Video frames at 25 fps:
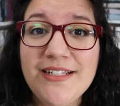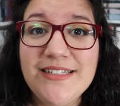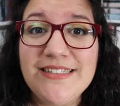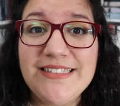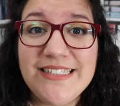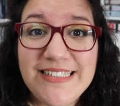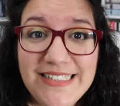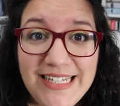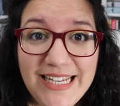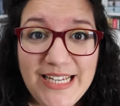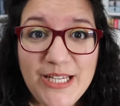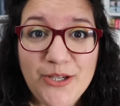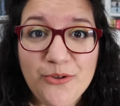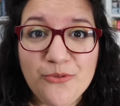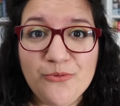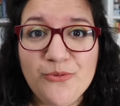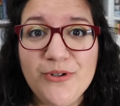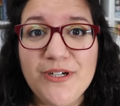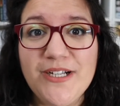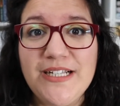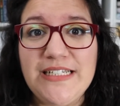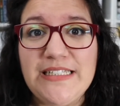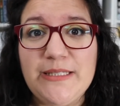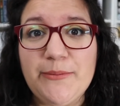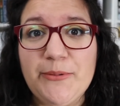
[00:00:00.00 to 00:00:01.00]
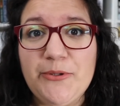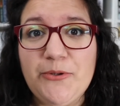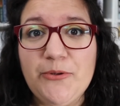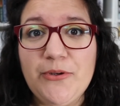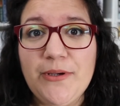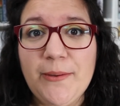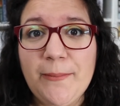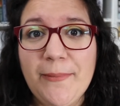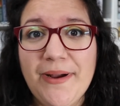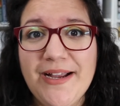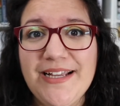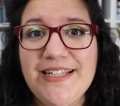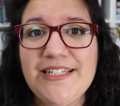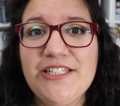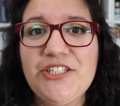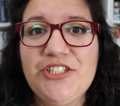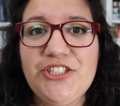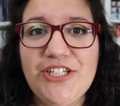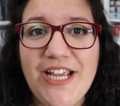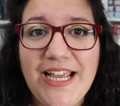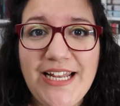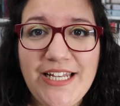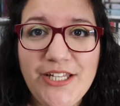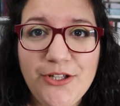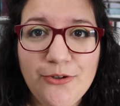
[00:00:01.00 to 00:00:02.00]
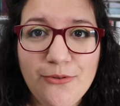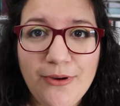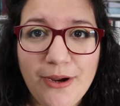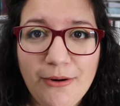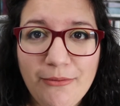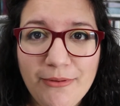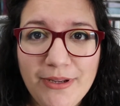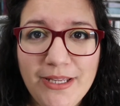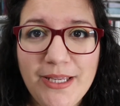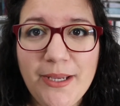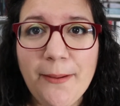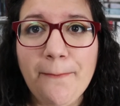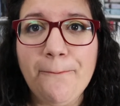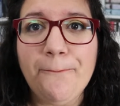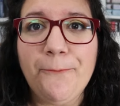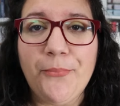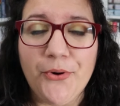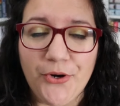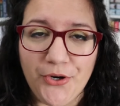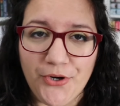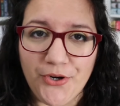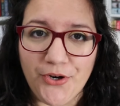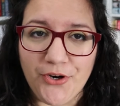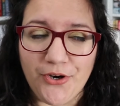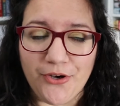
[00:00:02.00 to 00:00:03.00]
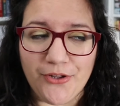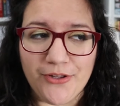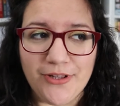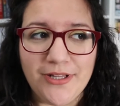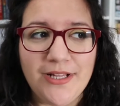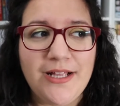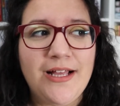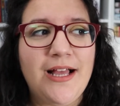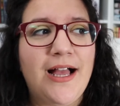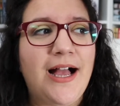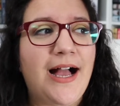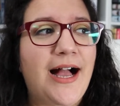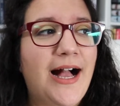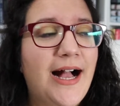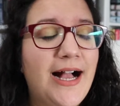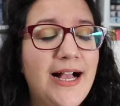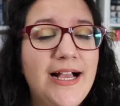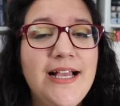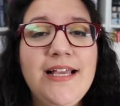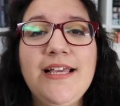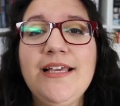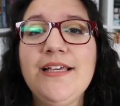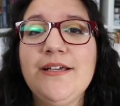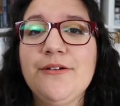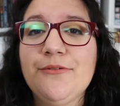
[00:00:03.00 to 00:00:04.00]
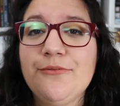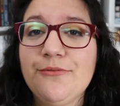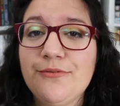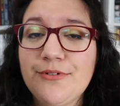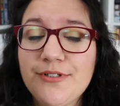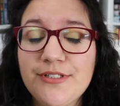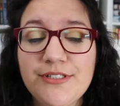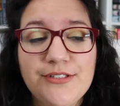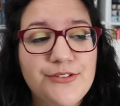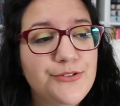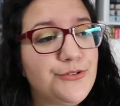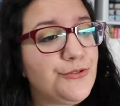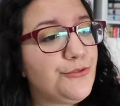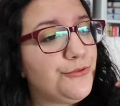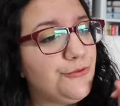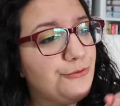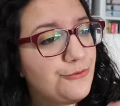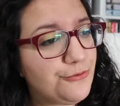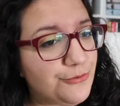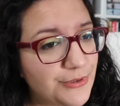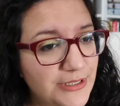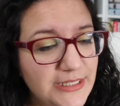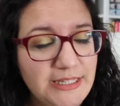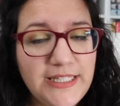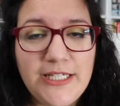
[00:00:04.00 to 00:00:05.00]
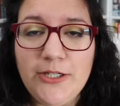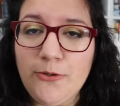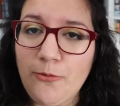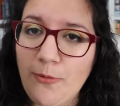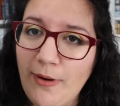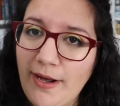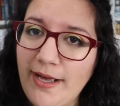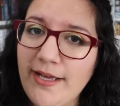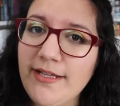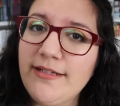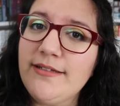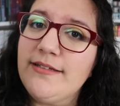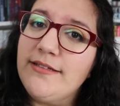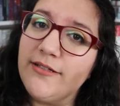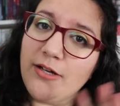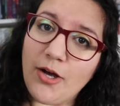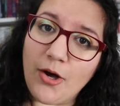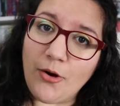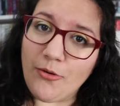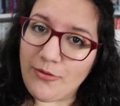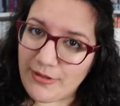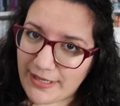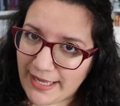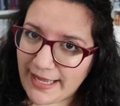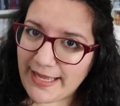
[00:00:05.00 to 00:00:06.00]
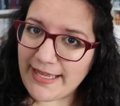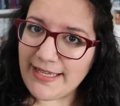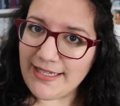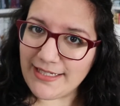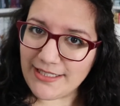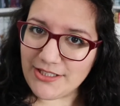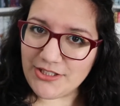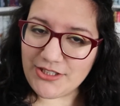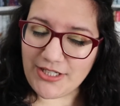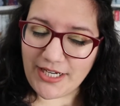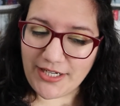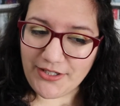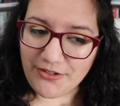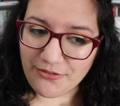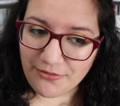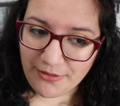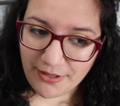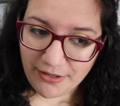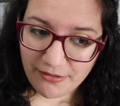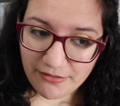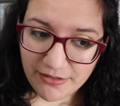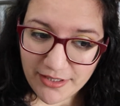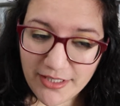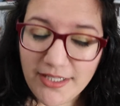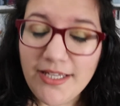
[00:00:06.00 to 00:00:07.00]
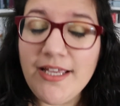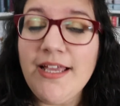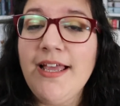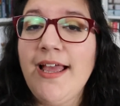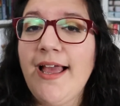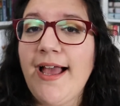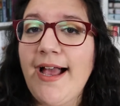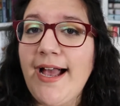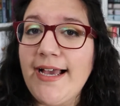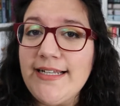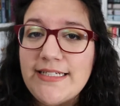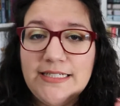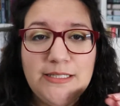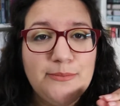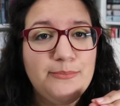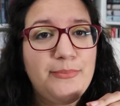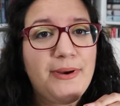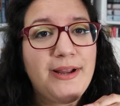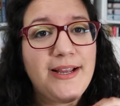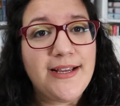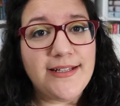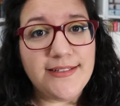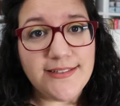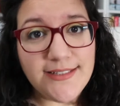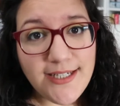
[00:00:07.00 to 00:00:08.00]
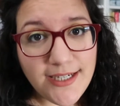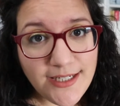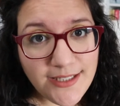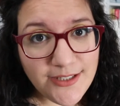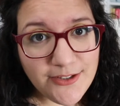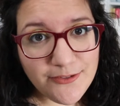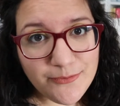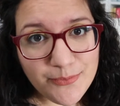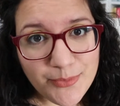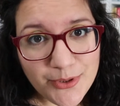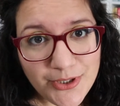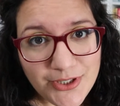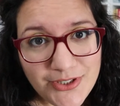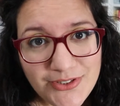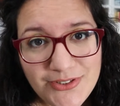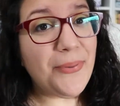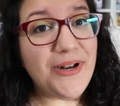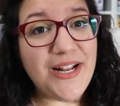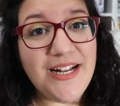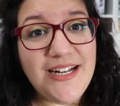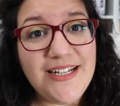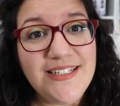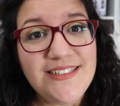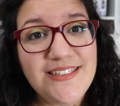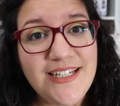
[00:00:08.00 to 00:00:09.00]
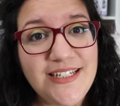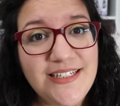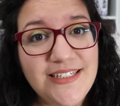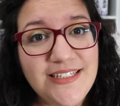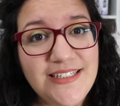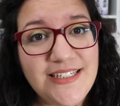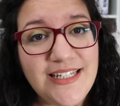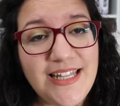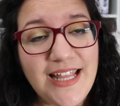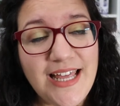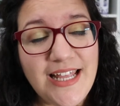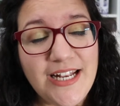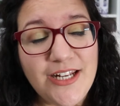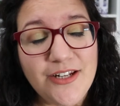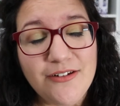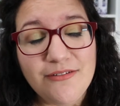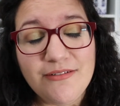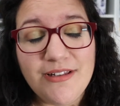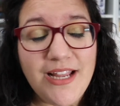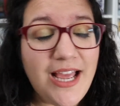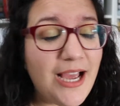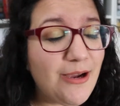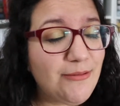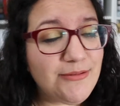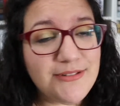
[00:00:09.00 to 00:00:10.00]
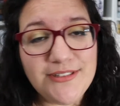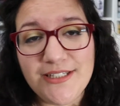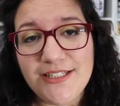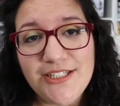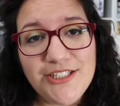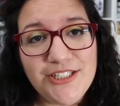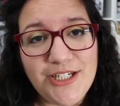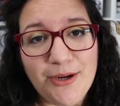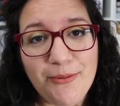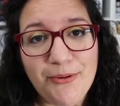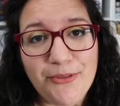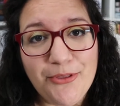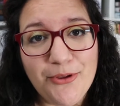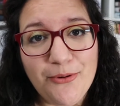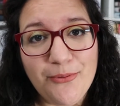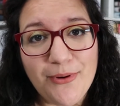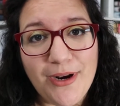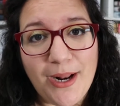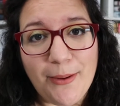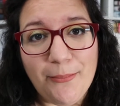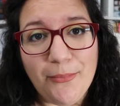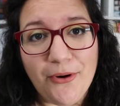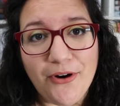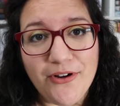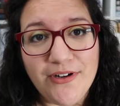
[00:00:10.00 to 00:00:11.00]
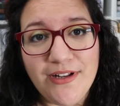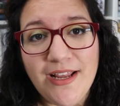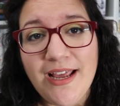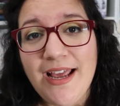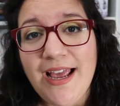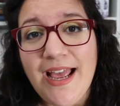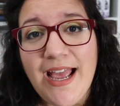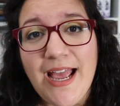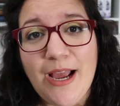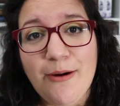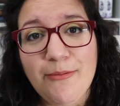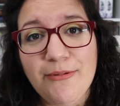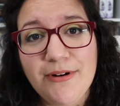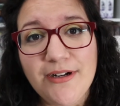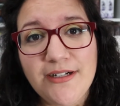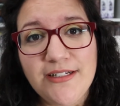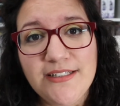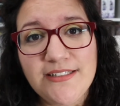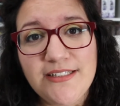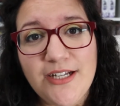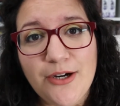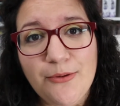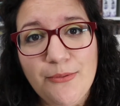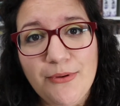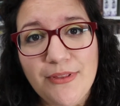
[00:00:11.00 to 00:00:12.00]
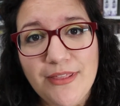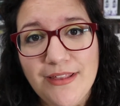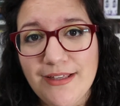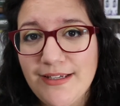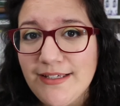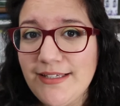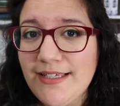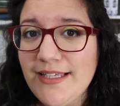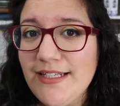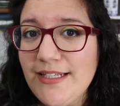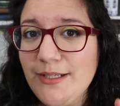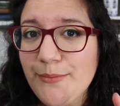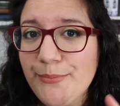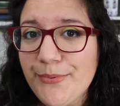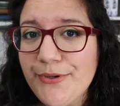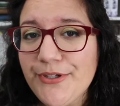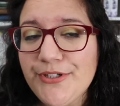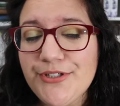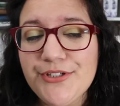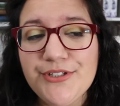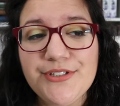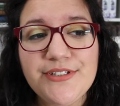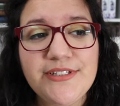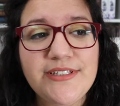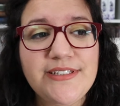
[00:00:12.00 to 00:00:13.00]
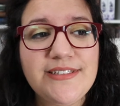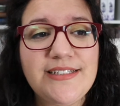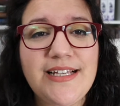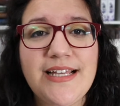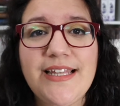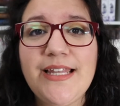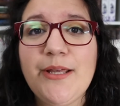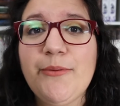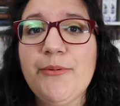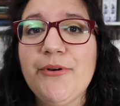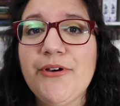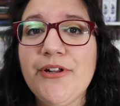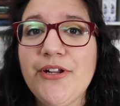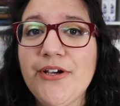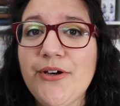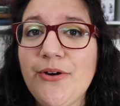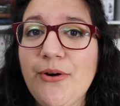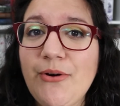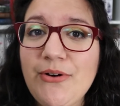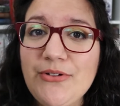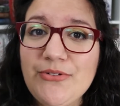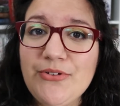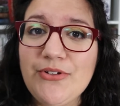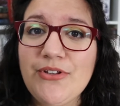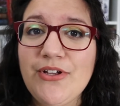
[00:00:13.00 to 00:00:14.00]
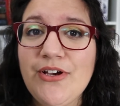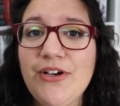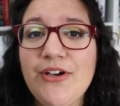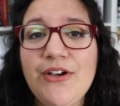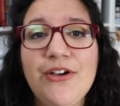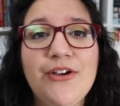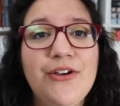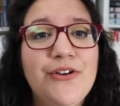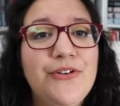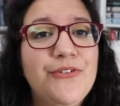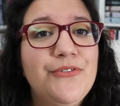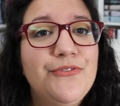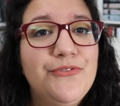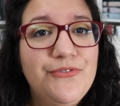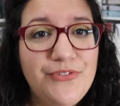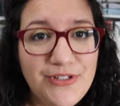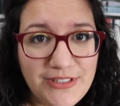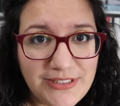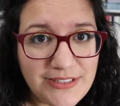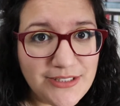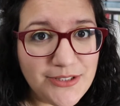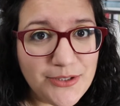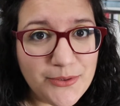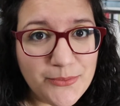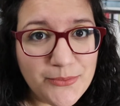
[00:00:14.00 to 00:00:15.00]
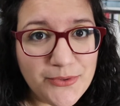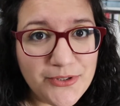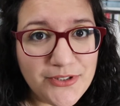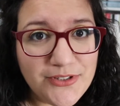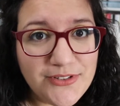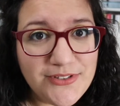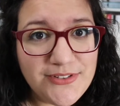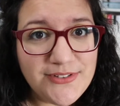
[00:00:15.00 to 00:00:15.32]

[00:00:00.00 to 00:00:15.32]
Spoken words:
Today, we're going to be doing my January book haul. I was really quite okay in January. I didn't buy a ton of books, but I decided that I was going to share with you what I bought. And we're going to start with the Kindle purchases, and then we're going to go into the physical books.